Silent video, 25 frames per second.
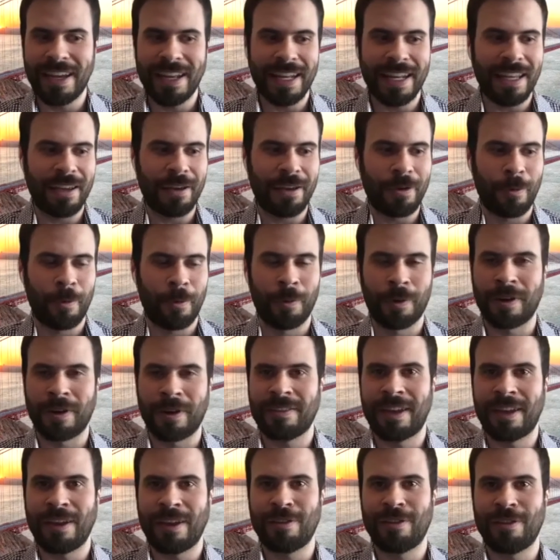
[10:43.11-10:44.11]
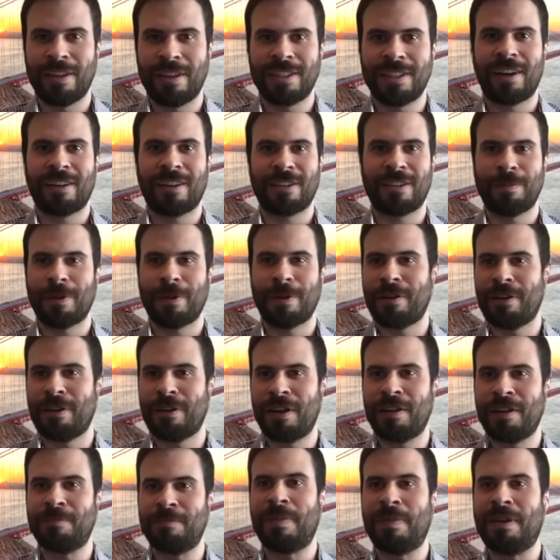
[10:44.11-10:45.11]
Any organization that talks about
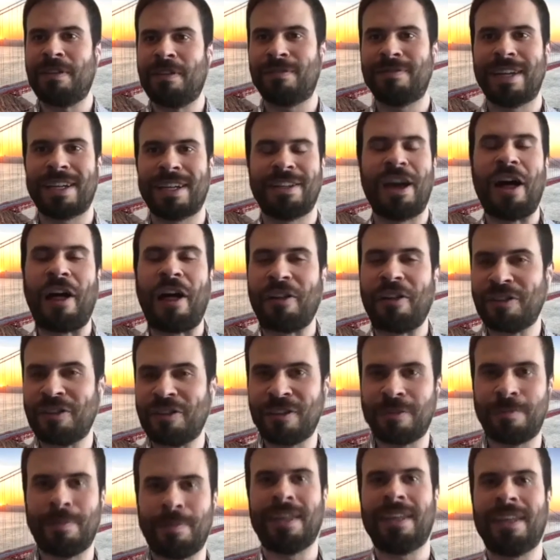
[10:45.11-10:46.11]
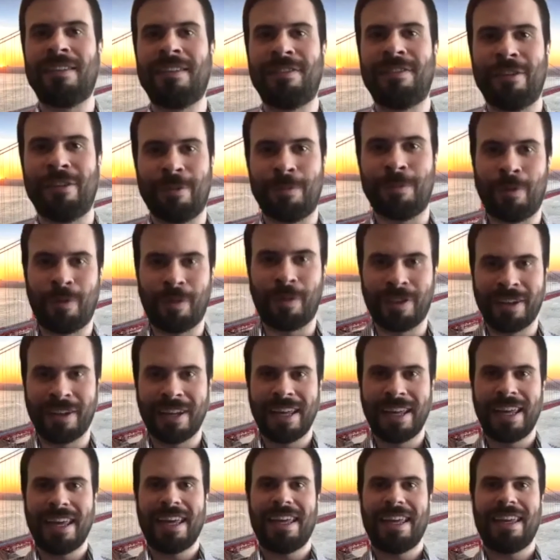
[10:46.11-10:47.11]
a piece of technology as being a silver bullet
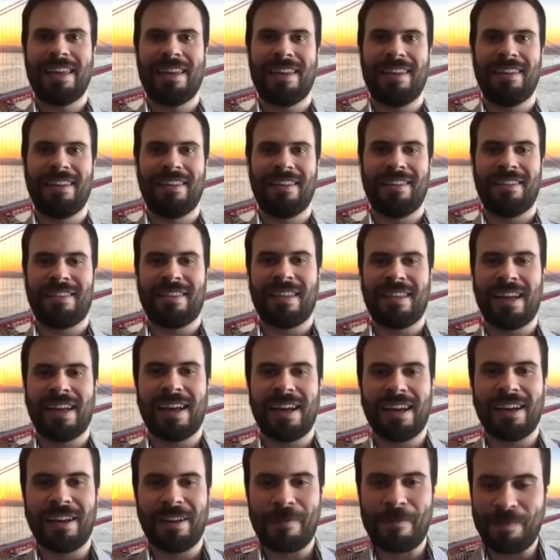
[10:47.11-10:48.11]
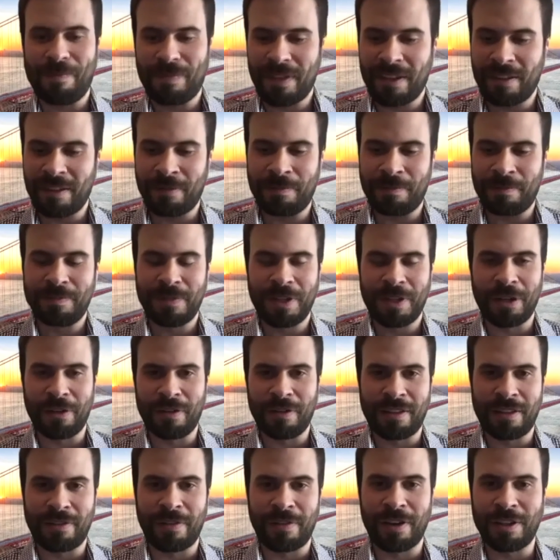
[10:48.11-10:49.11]
is
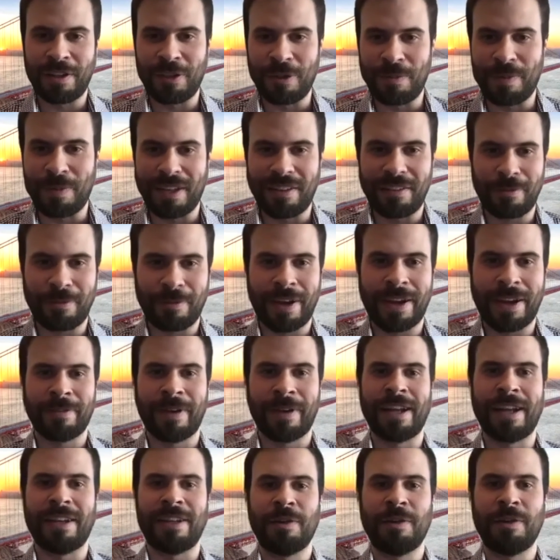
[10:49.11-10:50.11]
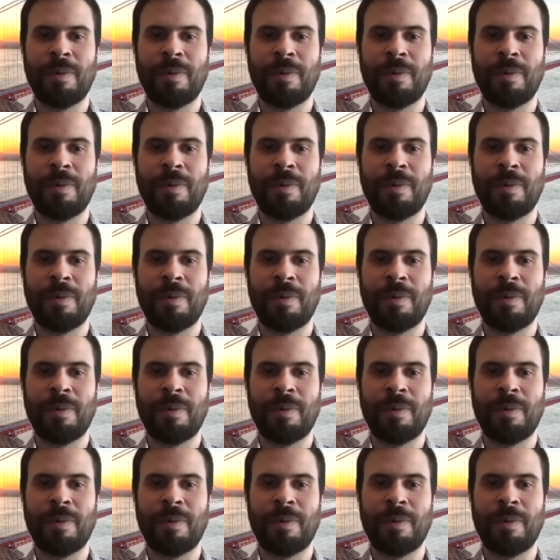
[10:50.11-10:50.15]
that's very dubious, right?